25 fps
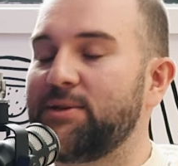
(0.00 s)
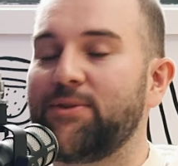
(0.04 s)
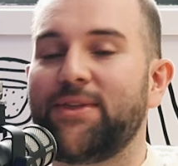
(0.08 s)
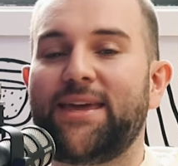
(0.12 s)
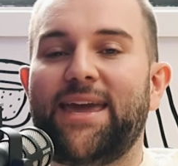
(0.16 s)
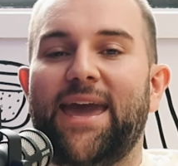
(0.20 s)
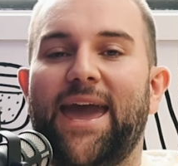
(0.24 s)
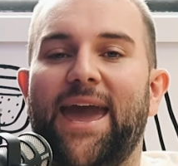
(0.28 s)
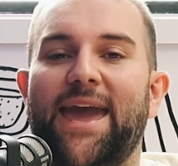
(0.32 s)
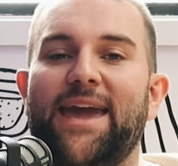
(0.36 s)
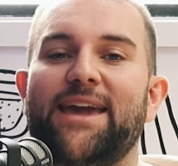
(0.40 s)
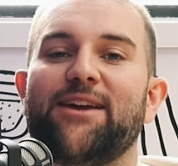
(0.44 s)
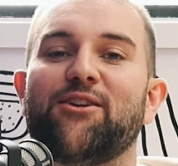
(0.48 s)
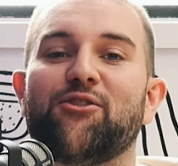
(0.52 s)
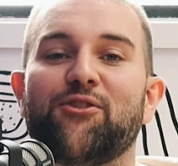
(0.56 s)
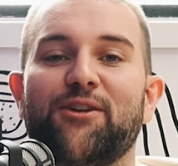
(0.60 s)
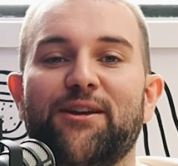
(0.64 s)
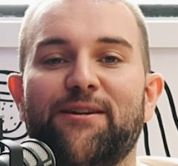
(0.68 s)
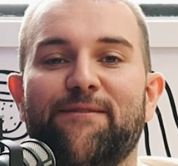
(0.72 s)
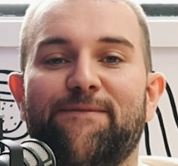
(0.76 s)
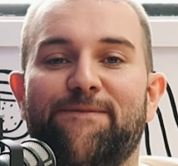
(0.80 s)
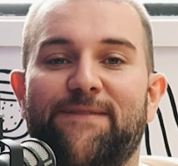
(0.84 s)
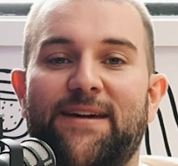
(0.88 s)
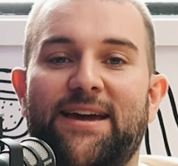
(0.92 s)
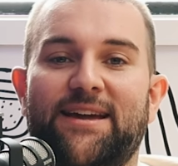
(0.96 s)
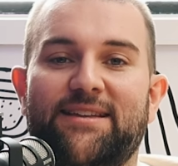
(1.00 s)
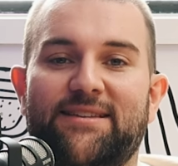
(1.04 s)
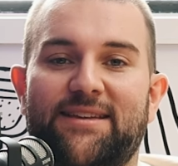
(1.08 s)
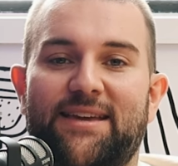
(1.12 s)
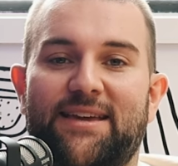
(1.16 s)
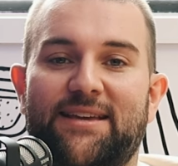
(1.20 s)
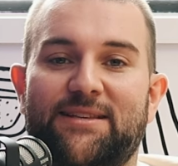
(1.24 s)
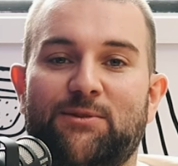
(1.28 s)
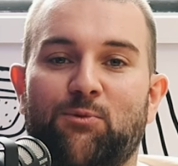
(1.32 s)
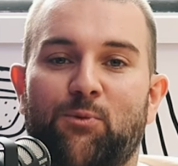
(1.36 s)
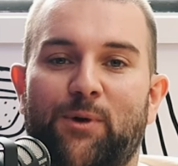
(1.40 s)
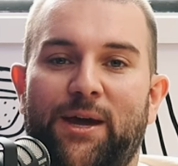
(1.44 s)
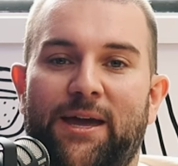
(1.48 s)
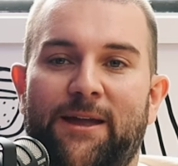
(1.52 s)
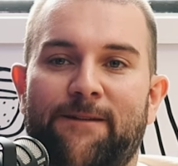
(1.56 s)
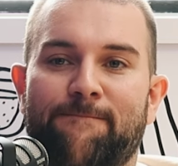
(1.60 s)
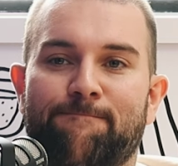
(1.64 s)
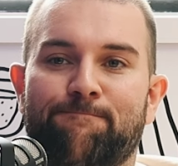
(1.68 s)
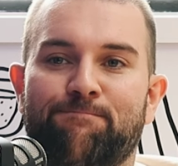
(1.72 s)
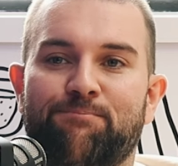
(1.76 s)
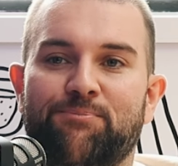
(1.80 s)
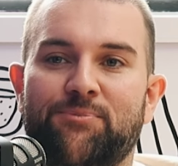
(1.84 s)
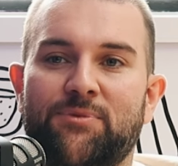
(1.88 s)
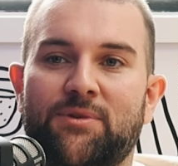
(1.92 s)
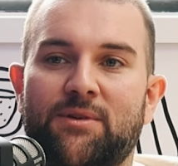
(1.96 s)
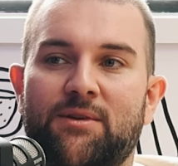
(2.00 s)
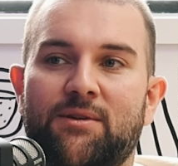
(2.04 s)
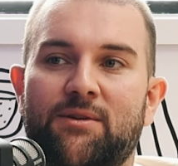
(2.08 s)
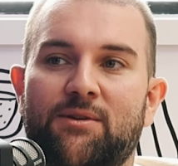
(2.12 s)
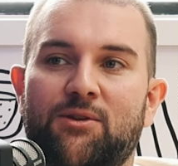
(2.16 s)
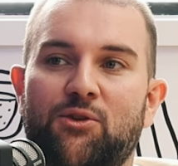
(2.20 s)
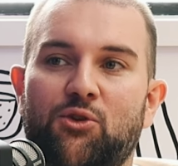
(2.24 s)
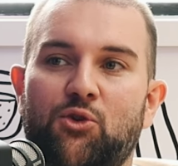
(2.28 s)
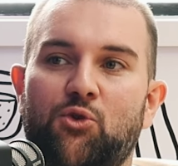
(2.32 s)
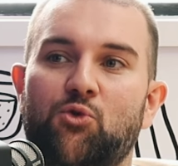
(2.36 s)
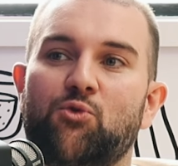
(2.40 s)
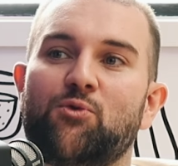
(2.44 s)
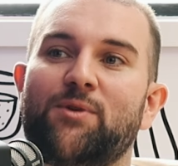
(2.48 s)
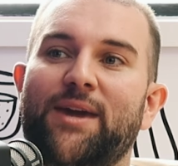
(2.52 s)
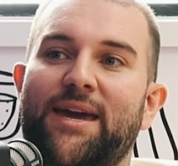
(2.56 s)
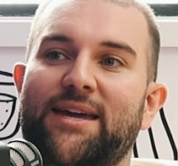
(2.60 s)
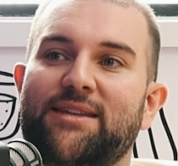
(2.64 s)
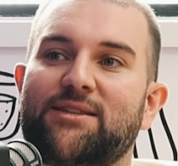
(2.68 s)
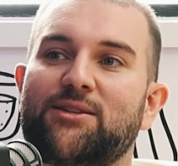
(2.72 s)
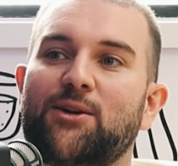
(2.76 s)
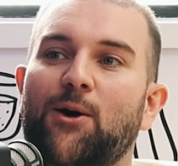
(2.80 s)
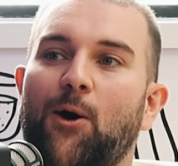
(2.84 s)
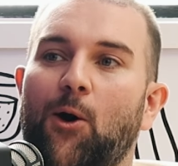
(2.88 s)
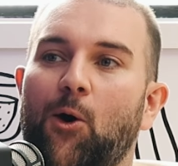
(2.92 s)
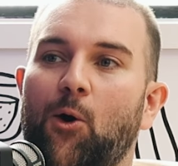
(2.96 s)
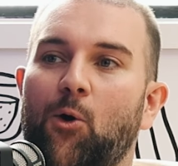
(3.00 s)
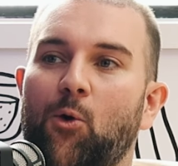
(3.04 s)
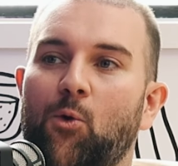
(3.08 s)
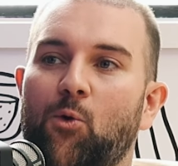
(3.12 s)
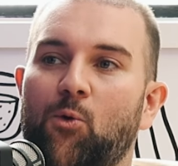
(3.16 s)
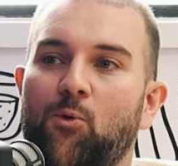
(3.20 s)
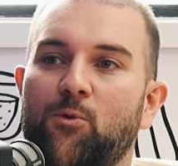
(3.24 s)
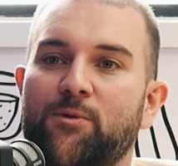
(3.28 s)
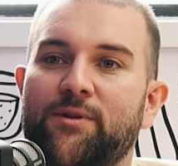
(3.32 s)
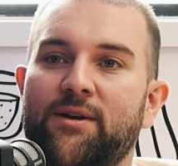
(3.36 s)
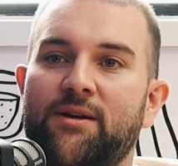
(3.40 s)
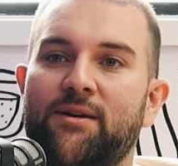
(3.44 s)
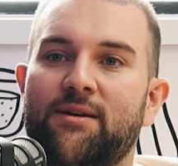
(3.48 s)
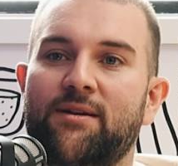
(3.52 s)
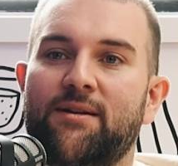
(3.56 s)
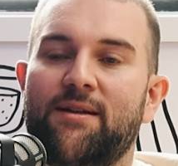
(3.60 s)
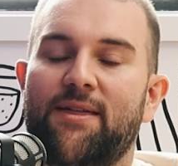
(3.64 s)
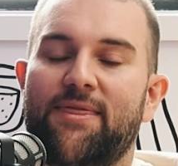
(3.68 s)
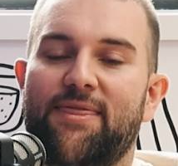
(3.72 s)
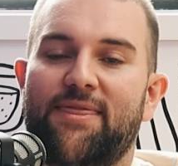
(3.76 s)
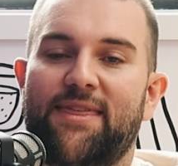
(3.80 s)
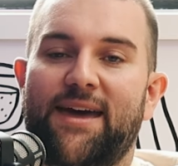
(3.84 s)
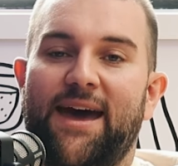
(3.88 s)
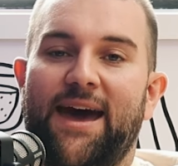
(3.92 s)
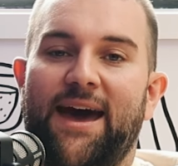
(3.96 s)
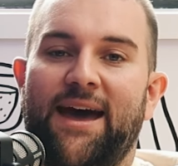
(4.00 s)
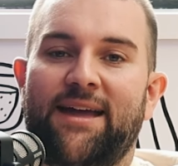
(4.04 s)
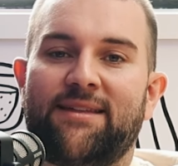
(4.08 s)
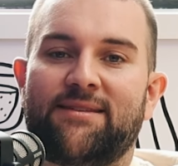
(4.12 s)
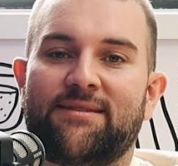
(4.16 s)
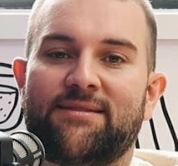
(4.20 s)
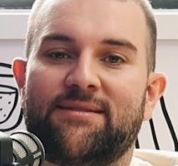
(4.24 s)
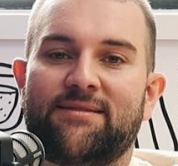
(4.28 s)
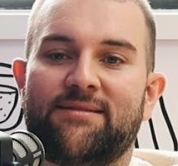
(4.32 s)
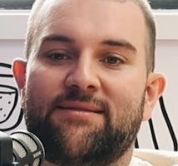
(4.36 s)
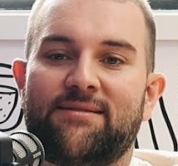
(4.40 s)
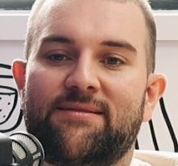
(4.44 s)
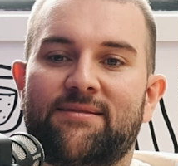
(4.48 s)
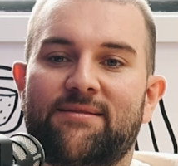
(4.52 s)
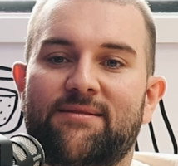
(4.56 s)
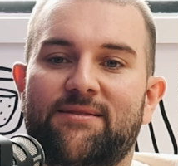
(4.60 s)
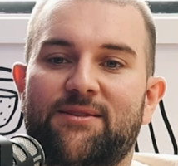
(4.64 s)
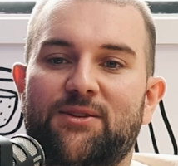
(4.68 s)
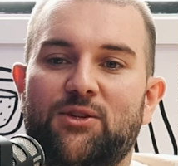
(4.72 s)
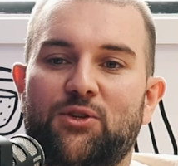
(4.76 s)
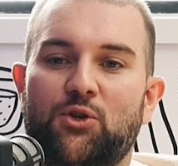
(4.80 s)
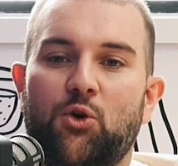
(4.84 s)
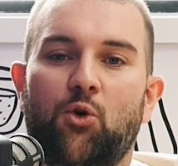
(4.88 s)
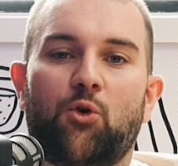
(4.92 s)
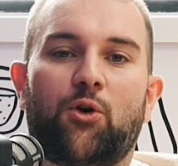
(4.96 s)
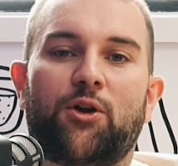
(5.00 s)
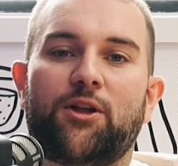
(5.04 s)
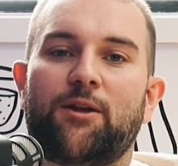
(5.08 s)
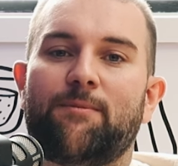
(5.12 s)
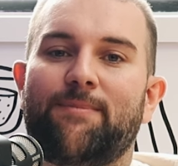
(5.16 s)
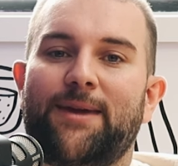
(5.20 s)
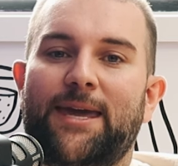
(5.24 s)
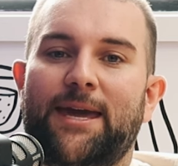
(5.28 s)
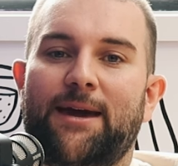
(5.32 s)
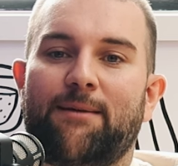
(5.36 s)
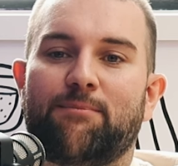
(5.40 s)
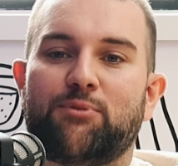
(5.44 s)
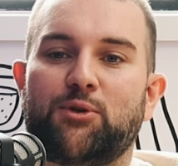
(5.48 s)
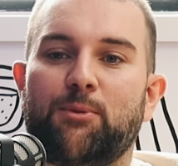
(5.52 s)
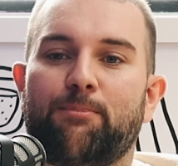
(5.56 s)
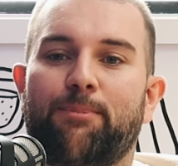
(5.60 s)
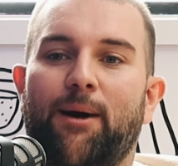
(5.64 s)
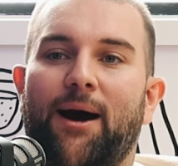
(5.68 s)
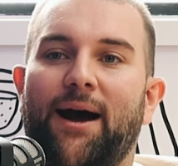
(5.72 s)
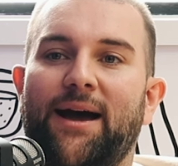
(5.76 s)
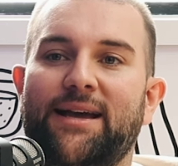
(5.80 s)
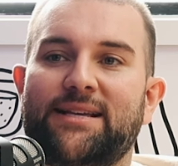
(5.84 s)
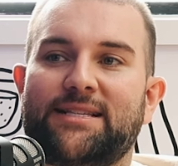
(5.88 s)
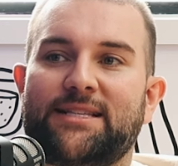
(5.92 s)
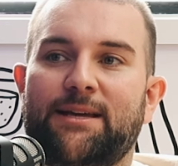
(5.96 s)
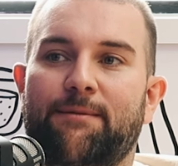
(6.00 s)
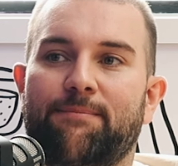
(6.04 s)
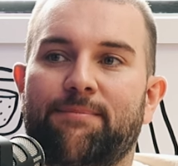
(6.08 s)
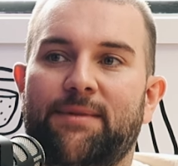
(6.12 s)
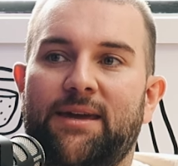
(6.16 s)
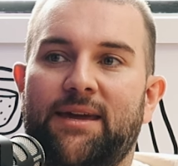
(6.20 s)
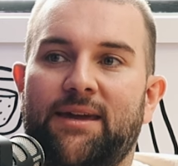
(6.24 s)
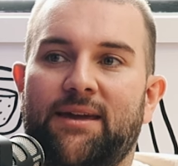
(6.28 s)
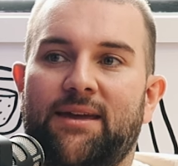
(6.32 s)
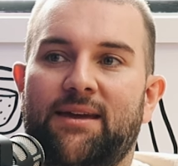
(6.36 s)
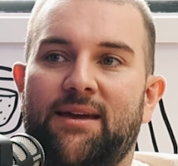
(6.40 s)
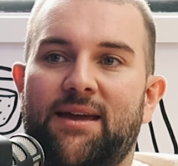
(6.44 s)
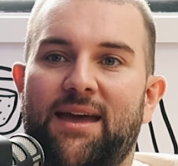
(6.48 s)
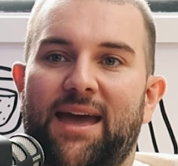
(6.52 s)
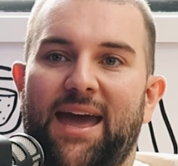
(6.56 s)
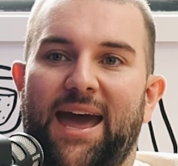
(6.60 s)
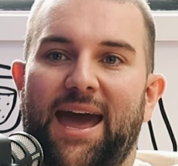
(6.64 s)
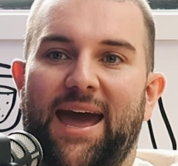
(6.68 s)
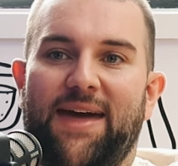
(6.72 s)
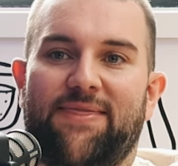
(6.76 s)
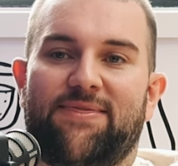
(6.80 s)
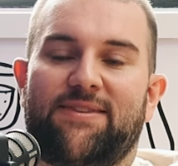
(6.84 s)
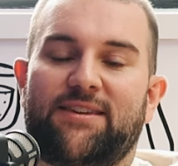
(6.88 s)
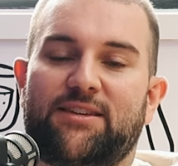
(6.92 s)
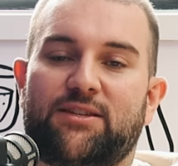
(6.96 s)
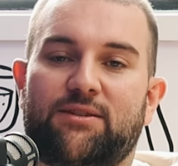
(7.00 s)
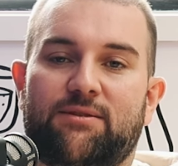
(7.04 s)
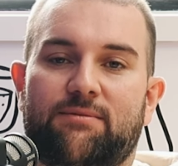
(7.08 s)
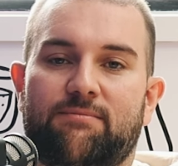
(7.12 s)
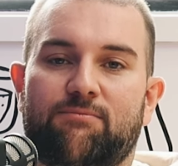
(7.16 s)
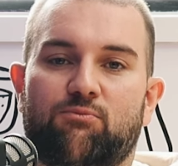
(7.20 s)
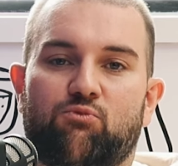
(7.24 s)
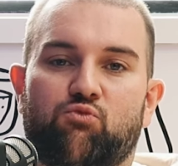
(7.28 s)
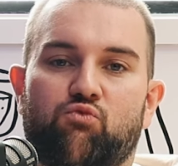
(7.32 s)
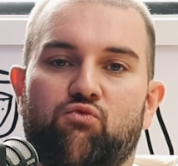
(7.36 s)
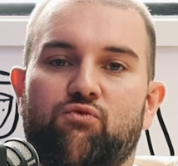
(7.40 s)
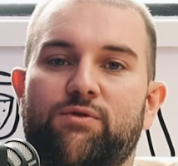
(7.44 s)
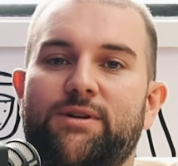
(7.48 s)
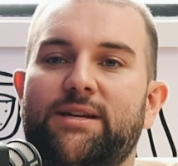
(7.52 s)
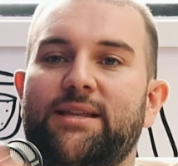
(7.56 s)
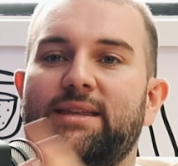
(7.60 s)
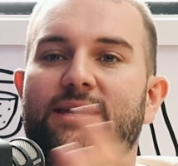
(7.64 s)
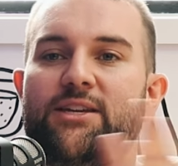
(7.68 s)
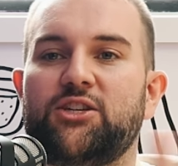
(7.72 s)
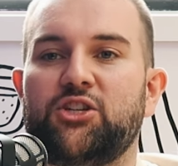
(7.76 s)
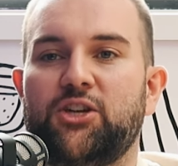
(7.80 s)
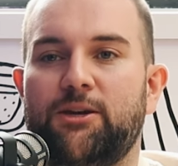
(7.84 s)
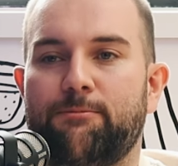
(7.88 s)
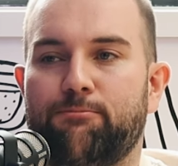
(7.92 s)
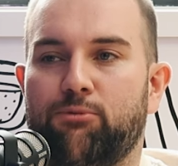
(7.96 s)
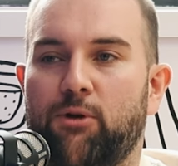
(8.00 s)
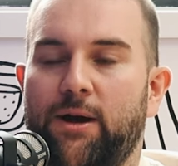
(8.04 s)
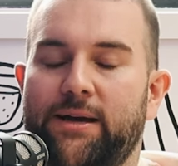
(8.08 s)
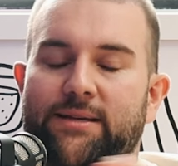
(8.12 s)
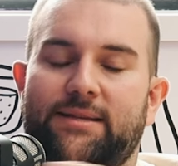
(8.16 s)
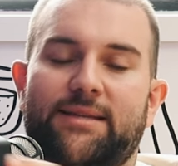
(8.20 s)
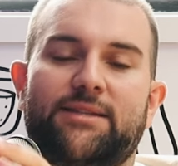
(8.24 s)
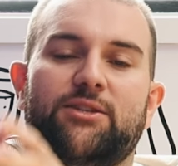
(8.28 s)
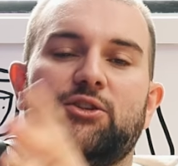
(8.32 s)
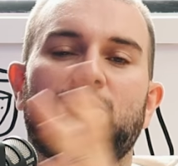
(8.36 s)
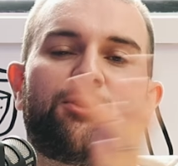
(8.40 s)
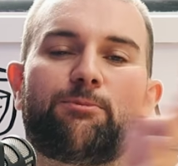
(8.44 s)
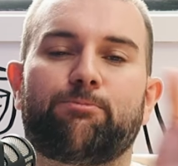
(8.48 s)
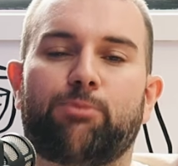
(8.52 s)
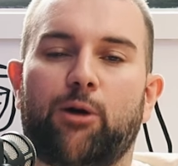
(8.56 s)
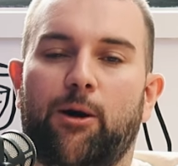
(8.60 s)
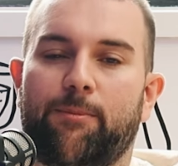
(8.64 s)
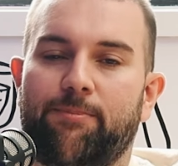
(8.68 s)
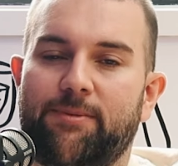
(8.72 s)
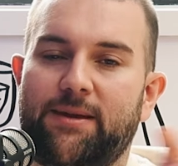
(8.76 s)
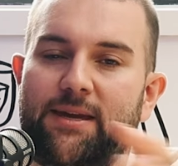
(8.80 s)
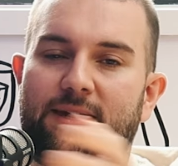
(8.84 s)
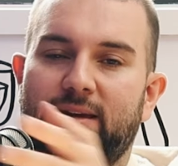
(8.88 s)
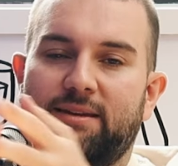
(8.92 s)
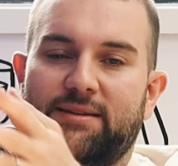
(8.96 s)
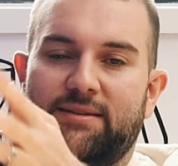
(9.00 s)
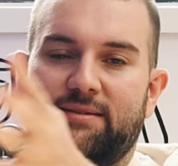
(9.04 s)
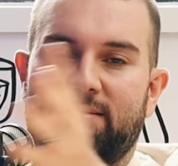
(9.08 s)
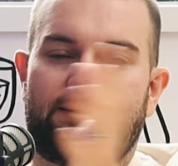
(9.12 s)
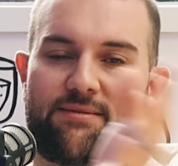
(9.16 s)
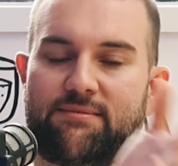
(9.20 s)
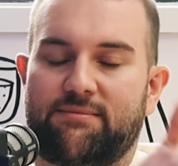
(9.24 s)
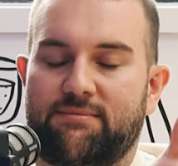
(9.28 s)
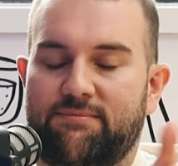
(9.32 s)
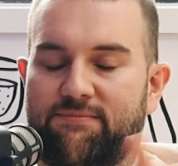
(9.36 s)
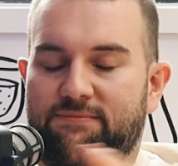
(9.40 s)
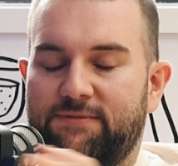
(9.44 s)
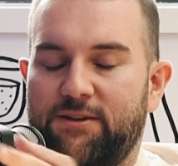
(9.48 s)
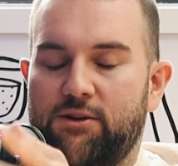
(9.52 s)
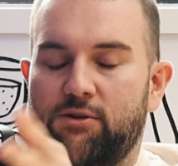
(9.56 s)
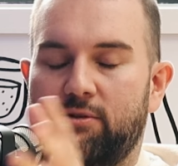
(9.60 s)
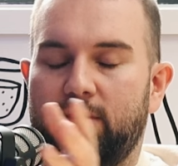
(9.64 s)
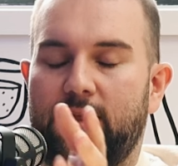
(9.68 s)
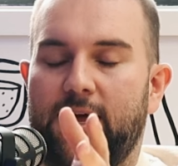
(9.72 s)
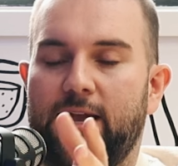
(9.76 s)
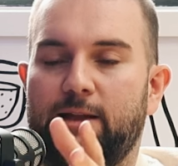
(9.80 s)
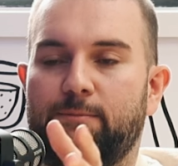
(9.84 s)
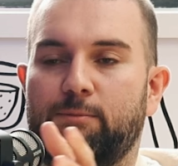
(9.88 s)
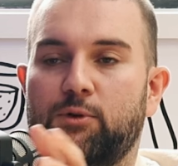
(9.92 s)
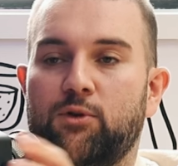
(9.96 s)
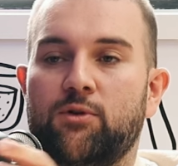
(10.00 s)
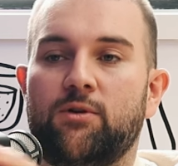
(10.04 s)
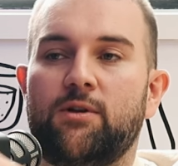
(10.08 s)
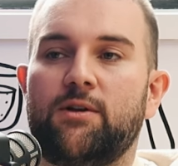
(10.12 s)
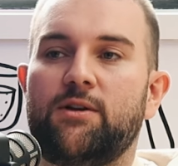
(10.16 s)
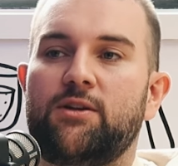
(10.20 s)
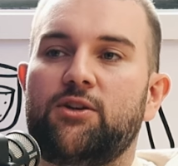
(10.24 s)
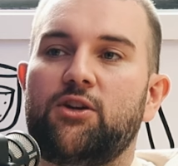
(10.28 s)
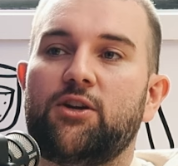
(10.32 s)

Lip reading: So the anchoring effect is when you get told that you're going to be able to buy something at this really cheap price. Let's use property because it's very relatable.